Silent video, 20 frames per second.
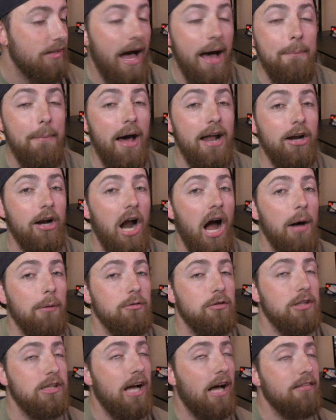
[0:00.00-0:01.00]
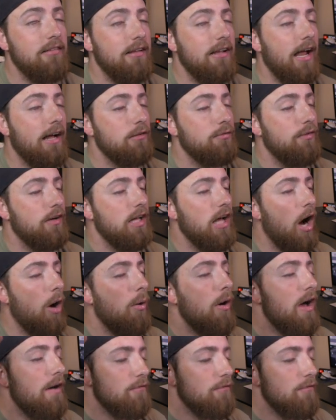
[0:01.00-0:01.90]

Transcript: I'm out of here. I will see you guys in the next video.